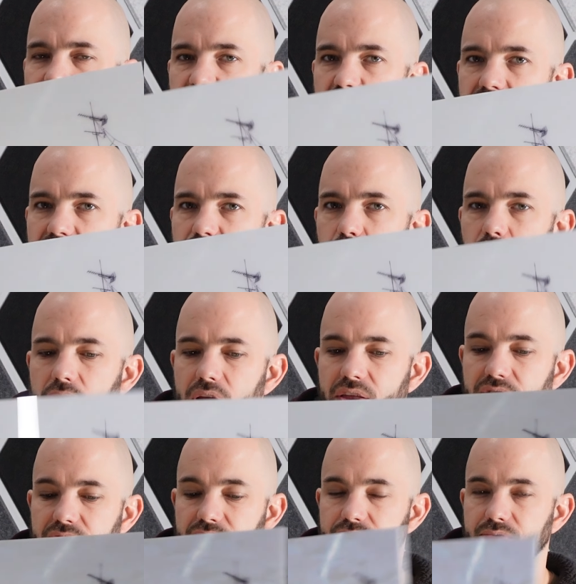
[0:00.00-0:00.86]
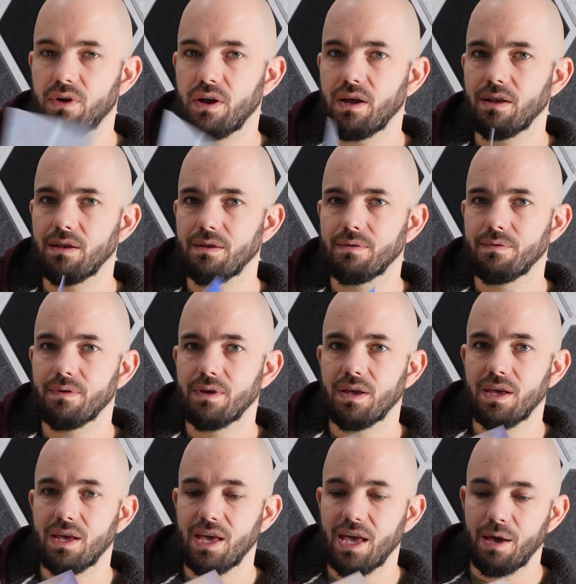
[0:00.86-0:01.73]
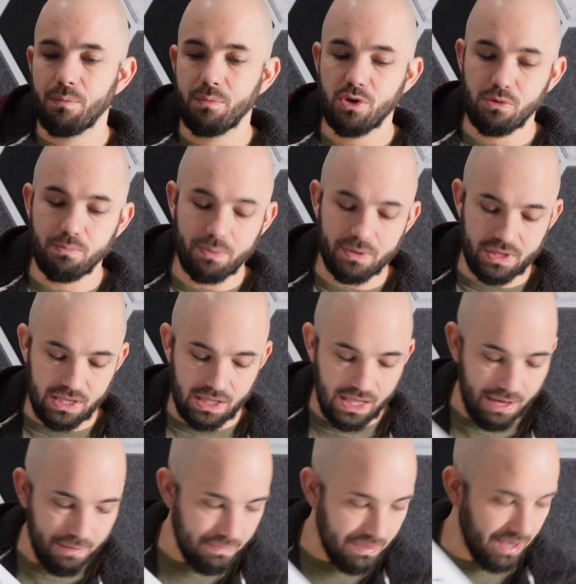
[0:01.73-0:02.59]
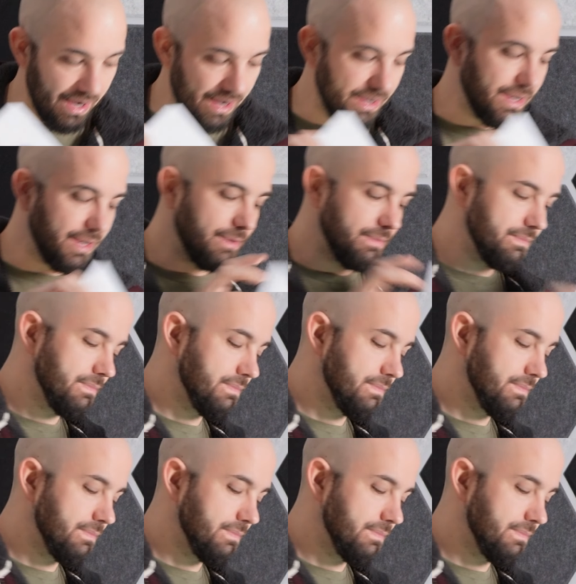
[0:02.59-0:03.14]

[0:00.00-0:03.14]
You have the white on the front, and when you put the light behind it,